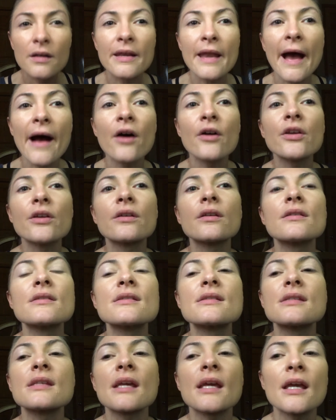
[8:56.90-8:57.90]
Now you can
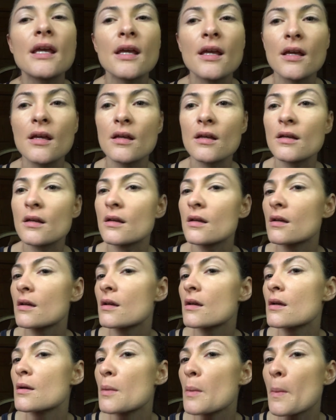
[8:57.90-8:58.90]
see
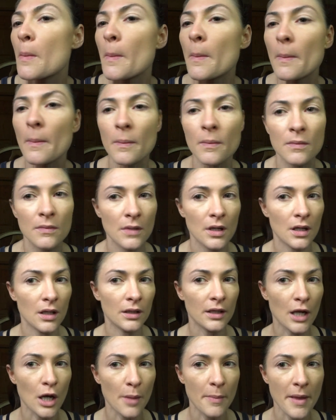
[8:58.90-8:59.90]
a
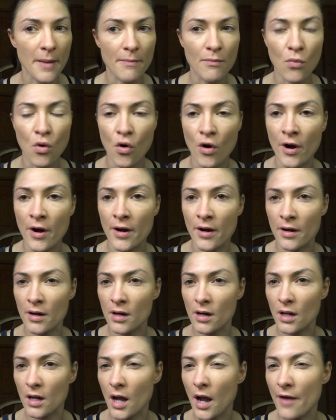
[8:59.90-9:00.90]
little bit more
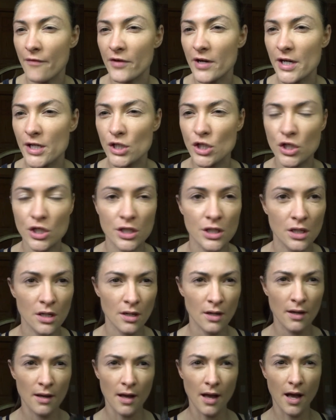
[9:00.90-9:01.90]
coverage.
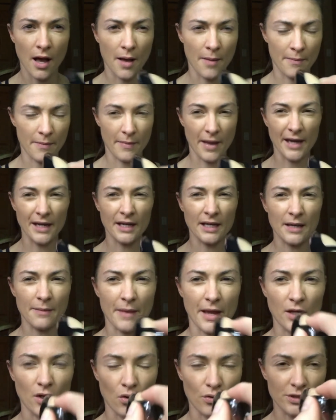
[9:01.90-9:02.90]
I didn't
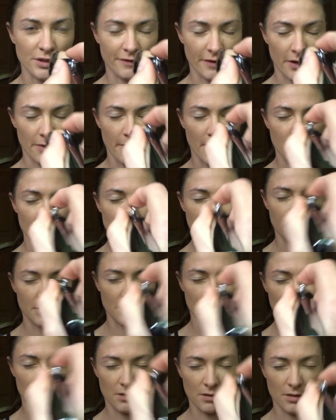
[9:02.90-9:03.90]
get my nose very well, so I'm just going